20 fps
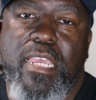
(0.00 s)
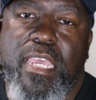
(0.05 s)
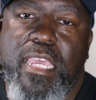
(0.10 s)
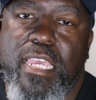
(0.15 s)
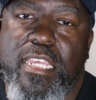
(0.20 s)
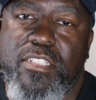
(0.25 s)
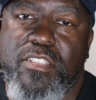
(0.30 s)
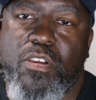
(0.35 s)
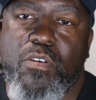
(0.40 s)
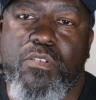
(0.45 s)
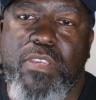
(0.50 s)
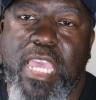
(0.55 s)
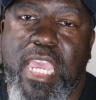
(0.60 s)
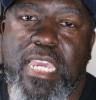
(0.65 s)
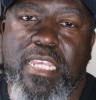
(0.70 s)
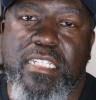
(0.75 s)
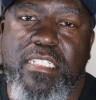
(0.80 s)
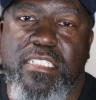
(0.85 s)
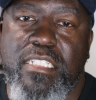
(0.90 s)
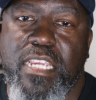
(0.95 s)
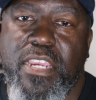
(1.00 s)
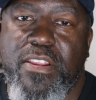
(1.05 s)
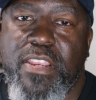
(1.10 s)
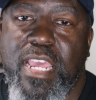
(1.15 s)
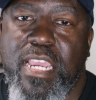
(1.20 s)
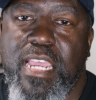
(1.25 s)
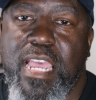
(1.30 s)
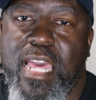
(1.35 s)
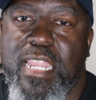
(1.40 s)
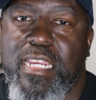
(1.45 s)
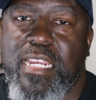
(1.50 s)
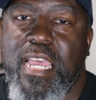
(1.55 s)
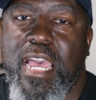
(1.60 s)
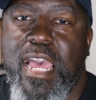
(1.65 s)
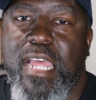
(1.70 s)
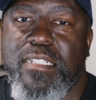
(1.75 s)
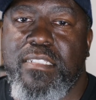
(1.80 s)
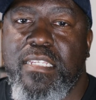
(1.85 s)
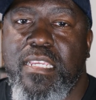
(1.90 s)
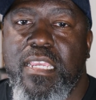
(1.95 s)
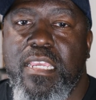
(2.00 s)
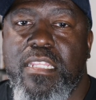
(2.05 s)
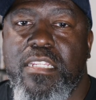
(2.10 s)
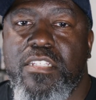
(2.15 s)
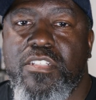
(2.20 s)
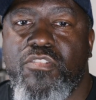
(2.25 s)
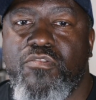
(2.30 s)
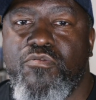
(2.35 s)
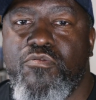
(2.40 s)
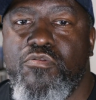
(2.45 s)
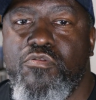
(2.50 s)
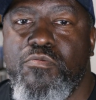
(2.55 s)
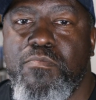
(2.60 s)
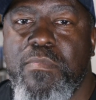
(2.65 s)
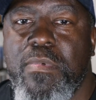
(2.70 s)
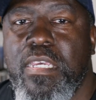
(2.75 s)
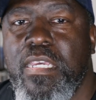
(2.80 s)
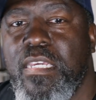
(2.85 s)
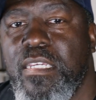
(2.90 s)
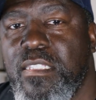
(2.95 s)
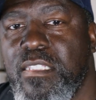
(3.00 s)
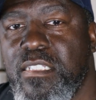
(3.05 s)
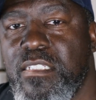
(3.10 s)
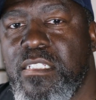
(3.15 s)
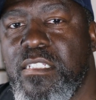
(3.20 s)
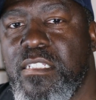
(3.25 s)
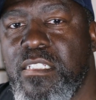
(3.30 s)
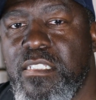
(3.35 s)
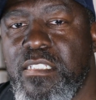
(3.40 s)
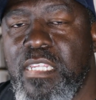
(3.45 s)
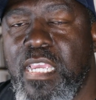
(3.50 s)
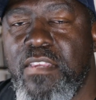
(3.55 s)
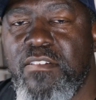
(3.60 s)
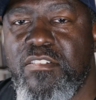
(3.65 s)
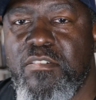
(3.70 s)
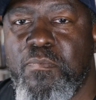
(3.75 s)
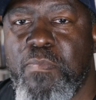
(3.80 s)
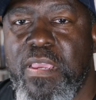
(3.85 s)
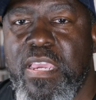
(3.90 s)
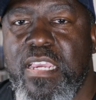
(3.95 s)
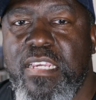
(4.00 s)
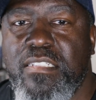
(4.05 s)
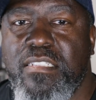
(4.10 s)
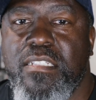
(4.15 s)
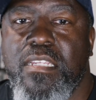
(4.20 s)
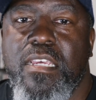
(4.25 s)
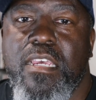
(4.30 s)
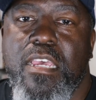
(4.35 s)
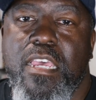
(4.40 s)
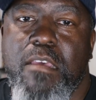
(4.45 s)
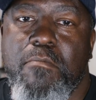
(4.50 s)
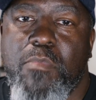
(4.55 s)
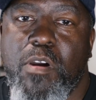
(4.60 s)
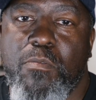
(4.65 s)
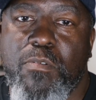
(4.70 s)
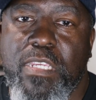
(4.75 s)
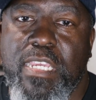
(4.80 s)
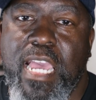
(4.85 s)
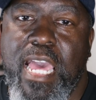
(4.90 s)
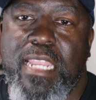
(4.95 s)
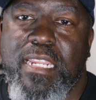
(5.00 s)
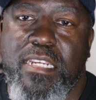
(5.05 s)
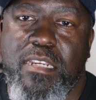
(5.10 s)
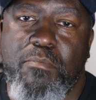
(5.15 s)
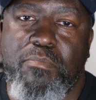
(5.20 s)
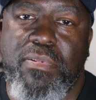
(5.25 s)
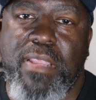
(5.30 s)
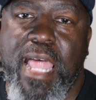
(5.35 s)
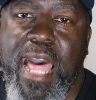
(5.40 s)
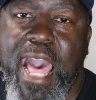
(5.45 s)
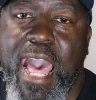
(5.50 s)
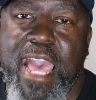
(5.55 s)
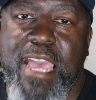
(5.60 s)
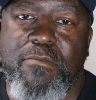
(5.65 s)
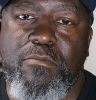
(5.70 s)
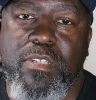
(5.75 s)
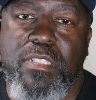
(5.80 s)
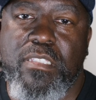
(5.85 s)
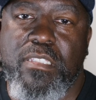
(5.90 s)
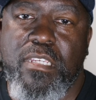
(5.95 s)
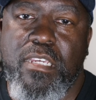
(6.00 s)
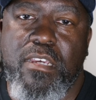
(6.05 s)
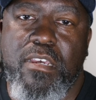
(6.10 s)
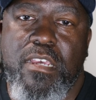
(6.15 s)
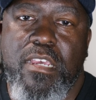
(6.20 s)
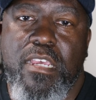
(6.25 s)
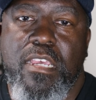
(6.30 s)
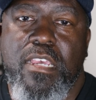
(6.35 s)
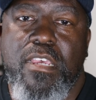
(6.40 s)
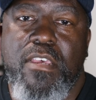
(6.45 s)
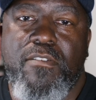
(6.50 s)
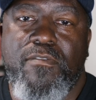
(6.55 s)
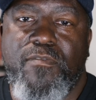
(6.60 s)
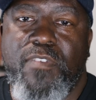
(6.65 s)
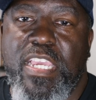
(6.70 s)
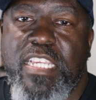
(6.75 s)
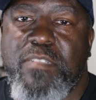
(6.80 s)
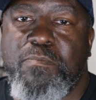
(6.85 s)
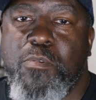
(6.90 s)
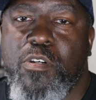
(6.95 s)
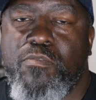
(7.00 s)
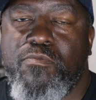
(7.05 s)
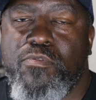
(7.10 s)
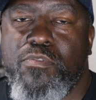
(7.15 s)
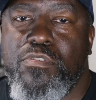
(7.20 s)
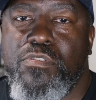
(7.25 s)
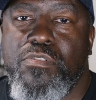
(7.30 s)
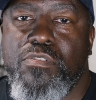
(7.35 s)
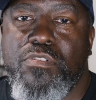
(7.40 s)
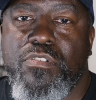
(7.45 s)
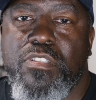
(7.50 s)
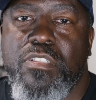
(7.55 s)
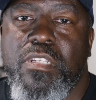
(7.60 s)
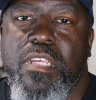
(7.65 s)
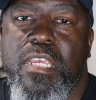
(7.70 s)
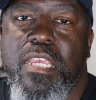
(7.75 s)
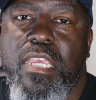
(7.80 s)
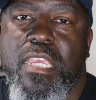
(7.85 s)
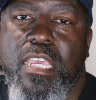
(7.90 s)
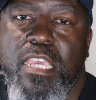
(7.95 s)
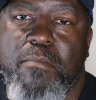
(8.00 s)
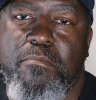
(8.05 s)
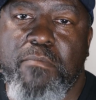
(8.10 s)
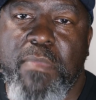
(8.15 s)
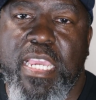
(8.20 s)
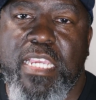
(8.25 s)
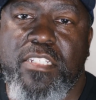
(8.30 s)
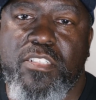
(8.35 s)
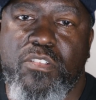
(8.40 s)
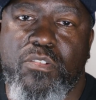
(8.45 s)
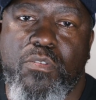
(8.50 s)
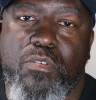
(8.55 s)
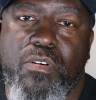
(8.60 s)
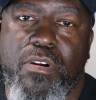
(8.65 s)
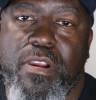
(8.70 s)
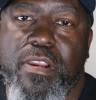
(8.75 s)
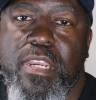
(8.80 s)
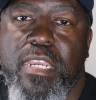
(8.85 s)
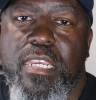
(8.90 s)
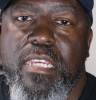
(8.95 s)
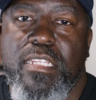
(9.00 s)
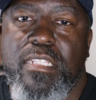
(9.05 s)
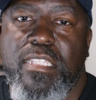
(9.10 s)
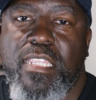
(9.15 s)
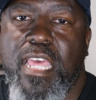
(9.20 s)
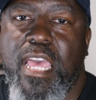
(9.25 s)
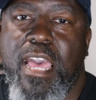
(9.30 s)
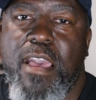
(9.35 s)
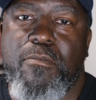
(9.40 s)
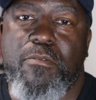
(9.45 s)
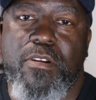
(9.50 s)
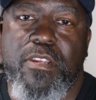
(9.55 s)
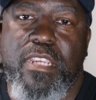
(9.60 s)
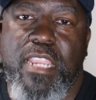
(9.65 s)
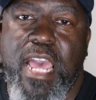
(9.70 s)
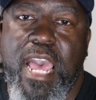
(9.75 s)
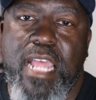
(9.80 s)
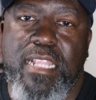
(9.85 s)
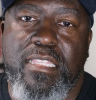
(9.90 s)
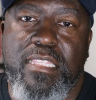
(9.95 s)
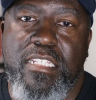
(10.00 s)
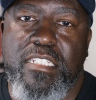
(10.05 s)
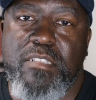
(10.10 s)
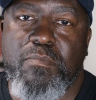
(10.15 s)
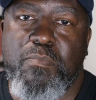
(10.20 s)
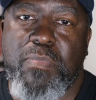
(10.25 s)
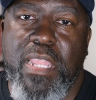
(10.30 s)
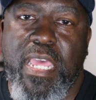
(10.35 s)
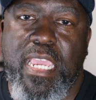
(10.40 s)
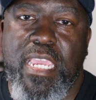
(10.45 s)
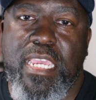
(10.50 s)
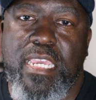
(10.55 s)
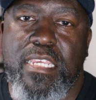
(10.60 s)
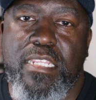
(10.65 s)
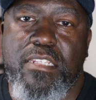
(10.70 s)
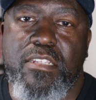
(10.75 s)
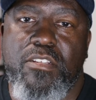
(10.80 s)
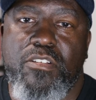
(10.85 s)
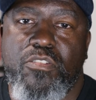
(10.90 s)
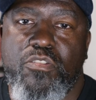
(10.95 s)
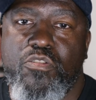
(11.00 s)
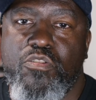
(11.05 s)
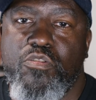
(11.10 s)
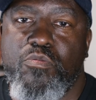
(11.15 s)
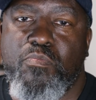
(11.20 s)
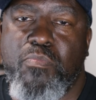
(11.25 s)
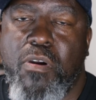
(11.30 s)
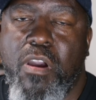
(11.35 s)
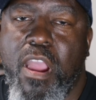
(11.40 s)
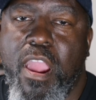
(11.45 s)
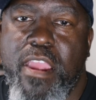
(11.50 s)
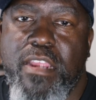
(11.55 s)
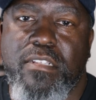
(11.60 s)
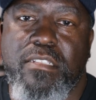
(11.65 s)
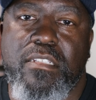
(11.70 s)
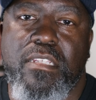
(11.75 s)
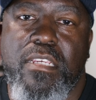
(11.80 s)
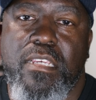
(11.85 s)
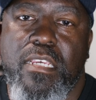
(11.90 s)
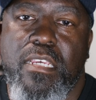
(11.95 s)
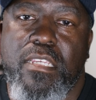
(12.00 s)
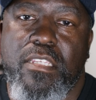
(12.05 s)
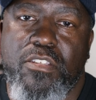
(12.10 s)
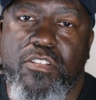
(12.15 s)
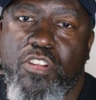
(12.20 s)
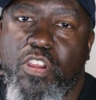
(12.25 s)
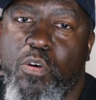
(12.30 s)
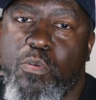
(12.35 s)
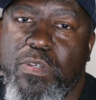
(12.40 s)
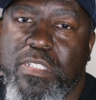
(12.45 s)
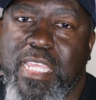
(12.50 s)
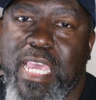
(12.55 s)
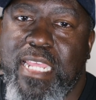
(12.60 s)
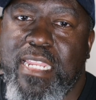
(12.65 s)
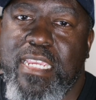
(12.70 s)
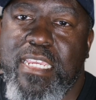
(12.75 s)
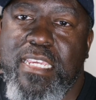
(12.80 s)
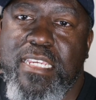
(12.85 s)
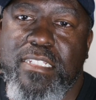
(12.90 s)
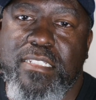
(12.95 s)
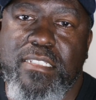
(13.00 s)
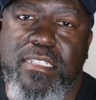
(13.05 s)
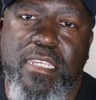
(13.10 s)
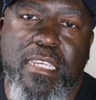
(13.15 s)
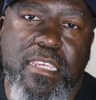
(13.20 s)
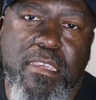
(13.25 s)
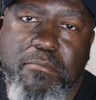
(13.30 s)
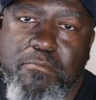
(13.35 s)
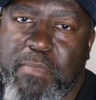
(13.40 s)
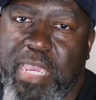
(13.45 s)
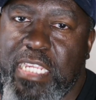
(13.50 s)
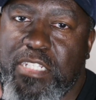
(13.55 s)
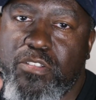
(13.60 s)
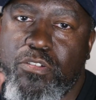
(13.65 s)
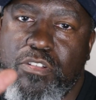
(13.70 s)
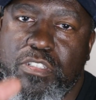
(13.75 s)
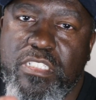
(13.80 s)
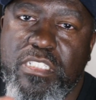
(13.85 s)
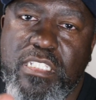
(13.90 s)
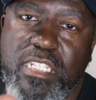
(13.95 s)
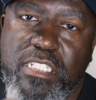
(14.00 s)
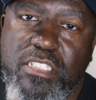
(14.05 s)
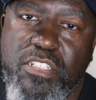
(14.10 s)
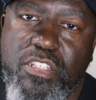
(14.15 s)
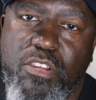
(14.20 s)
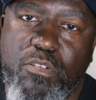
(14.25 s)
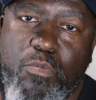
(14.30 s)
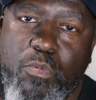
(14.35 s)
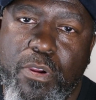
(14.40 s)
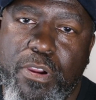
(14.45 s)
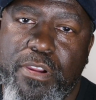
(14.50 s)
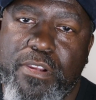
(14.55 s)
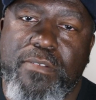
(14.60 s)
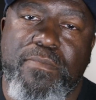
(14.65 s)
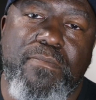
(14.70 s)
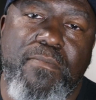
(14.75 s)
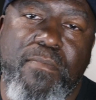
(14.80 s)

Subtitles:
It's okay to share that kind of content in this group. This is a safe space, but we gotta comply with the Facebook rules and make sure that we're not displaying nude parts. You know what that is. Make sure you censor your work.